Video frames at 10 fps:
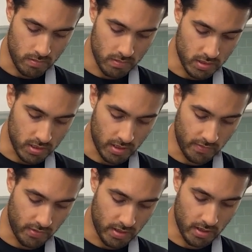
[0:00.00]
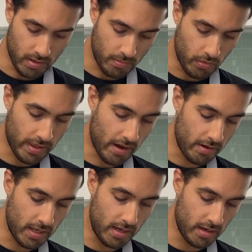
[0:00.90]
Mixing everything up without
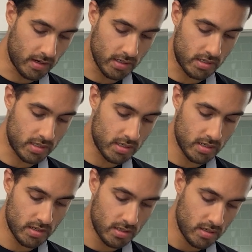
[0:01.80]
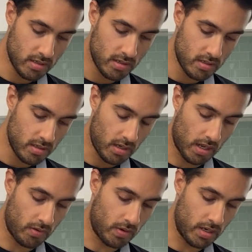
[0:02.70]
heat because I
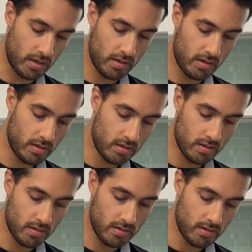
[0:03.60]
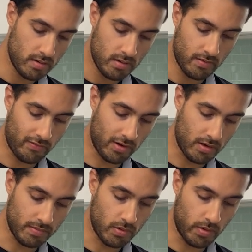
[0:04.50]
don't want to fuck up
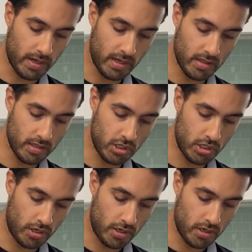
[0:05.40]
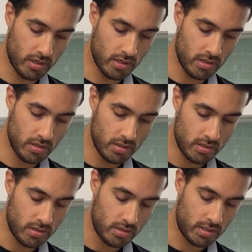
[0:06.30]
the way the sugar
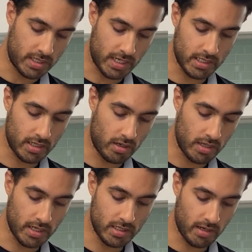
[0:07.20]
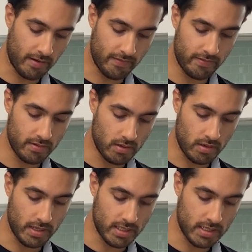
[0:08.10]
sets and all that stuff, all
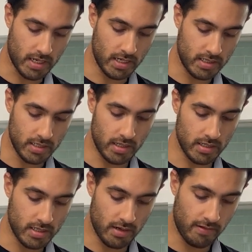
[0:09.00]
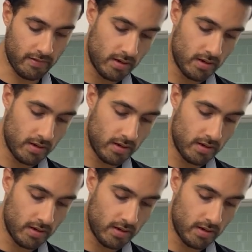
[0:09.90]
that science and good stuff.